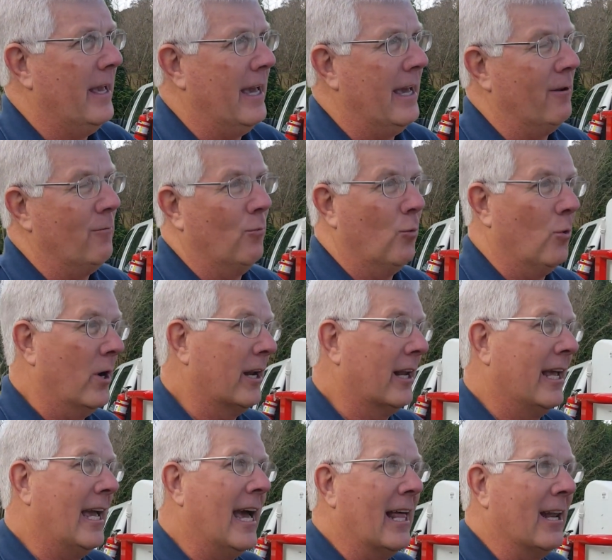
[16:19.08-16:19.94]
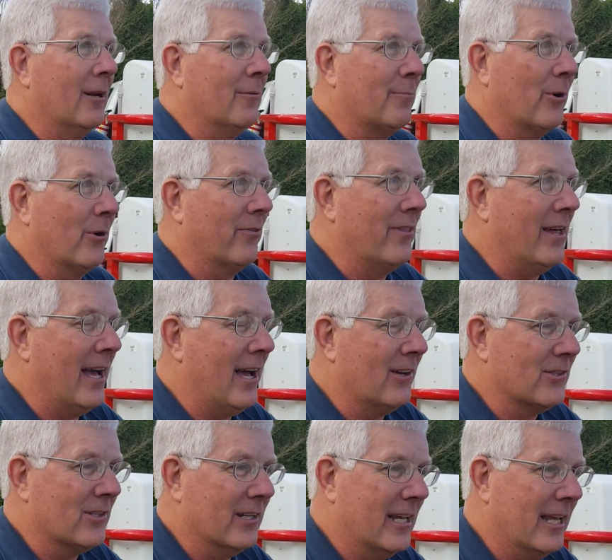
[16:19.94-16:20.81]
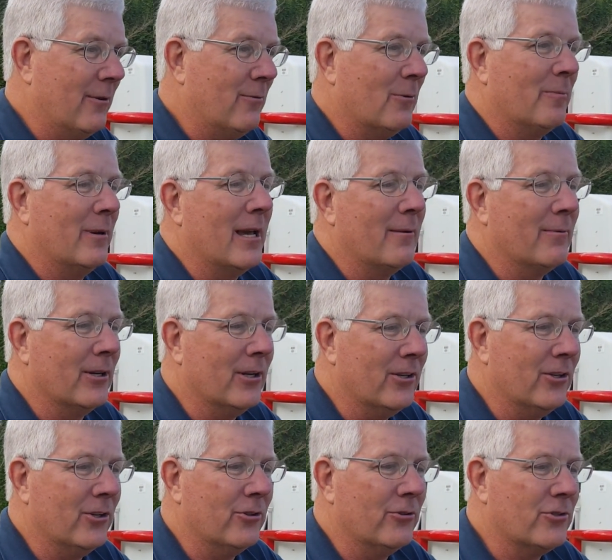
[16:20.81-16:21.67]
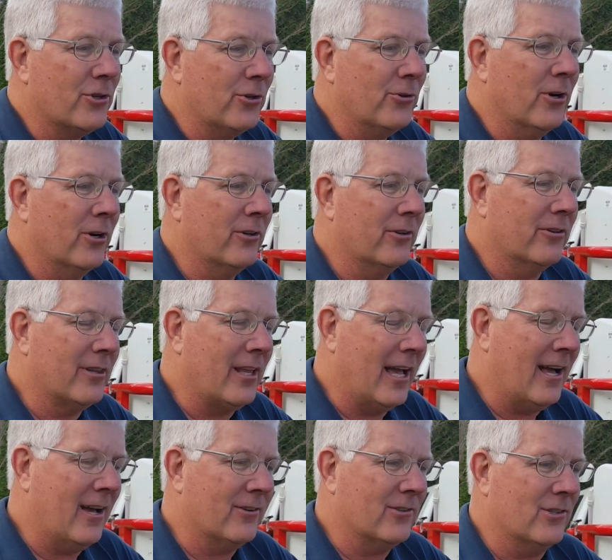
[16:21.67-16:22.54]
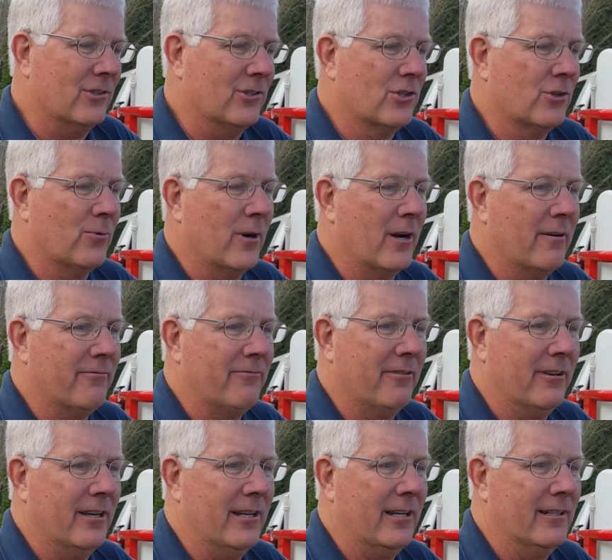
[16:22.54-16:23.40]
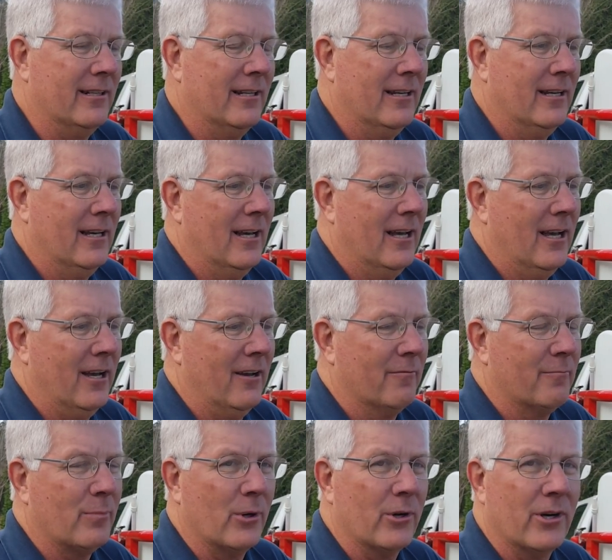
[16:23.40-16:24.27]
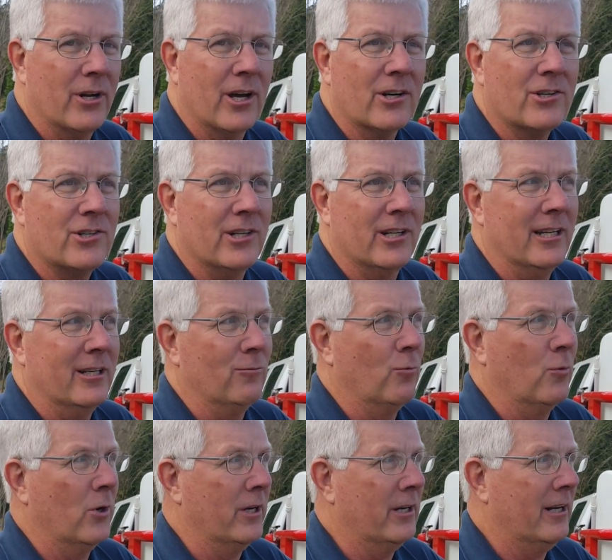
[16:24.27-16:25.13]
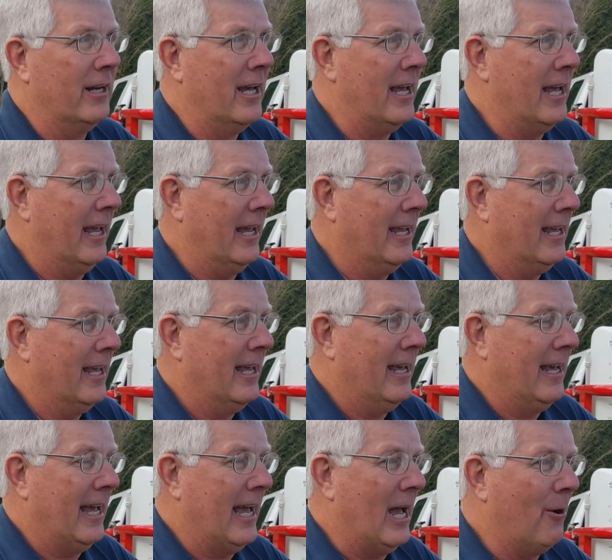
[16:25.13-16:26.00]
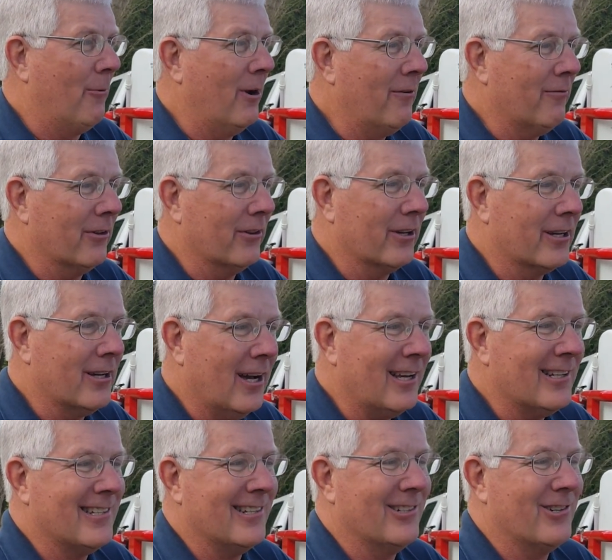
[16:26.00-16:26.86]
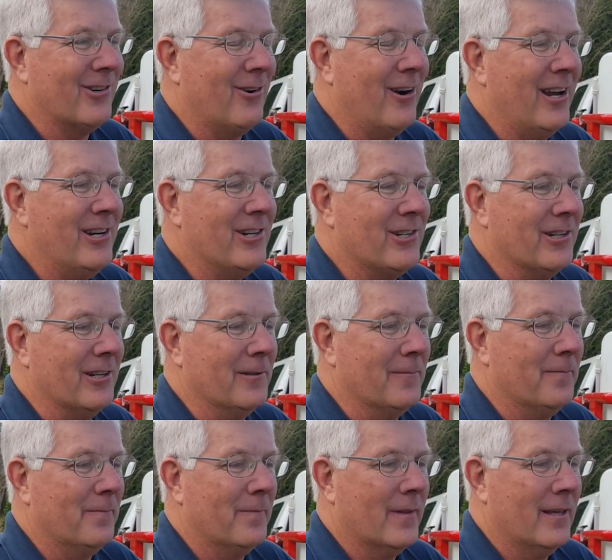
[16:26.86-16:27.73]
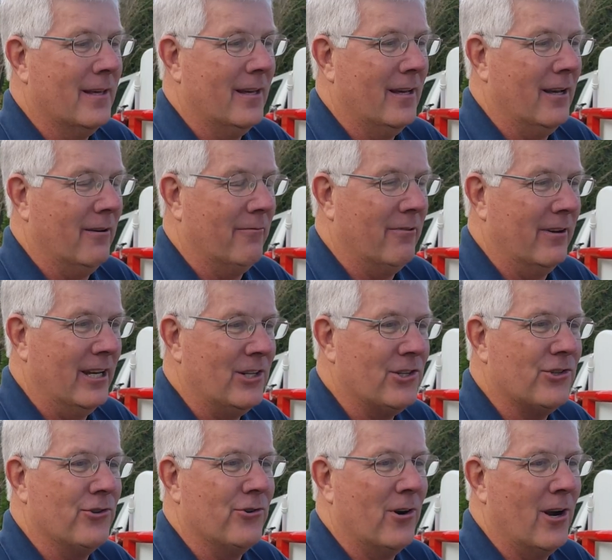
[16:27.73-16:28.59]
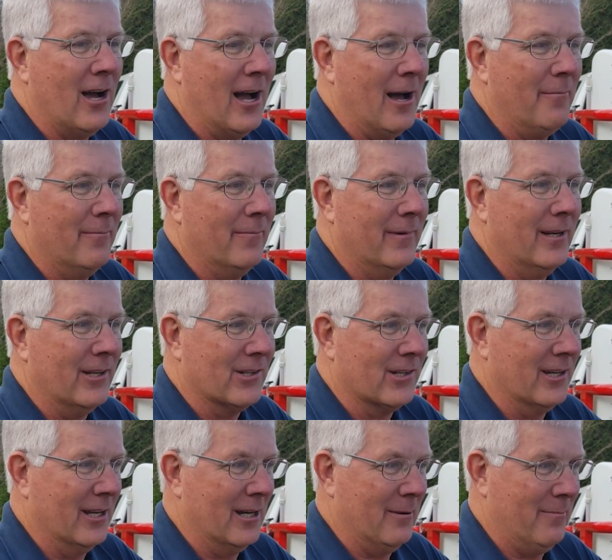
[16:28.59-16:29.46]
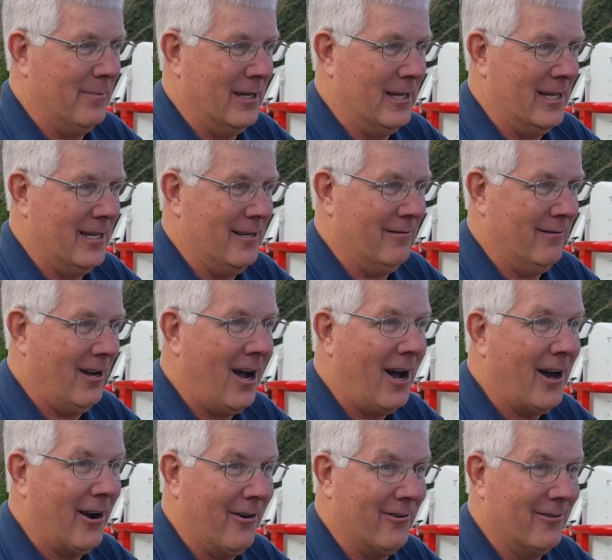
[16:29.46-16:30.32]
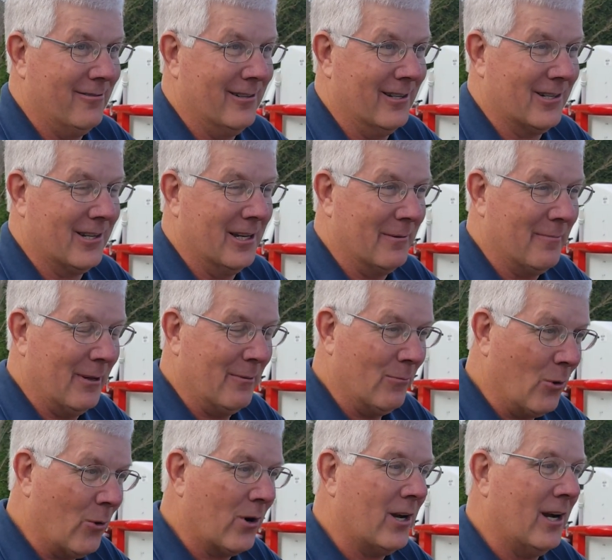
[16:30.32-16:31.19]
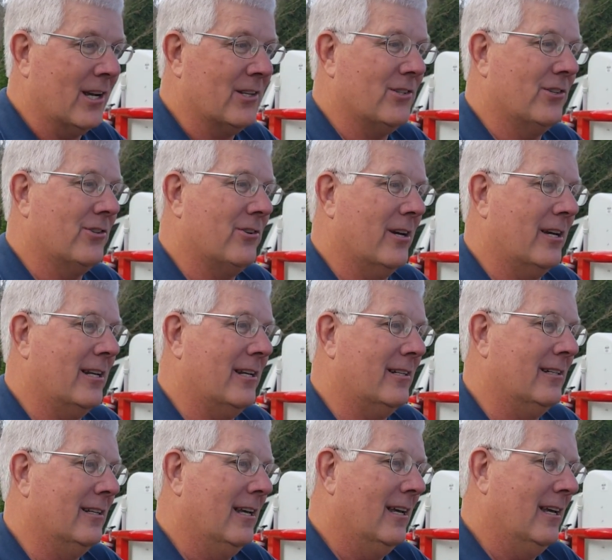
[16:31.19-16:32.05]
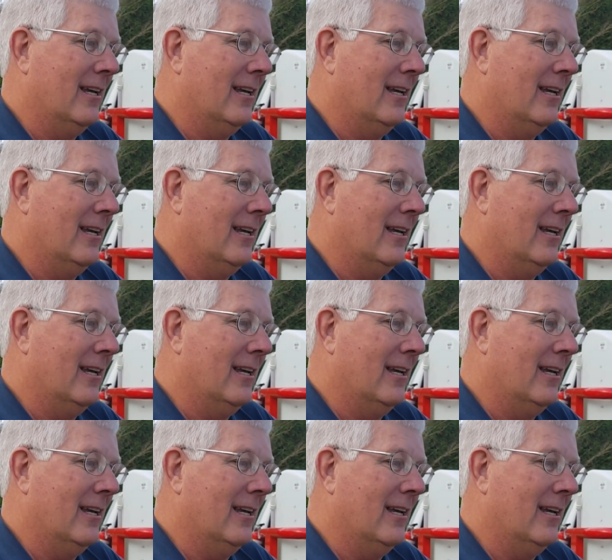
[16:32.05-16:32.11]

at 1 gallon per thousand, he would be able to do 200,000 square feet of production in one day. However, the concentration of each drop is going to be hotter. It's going to be more concentrated.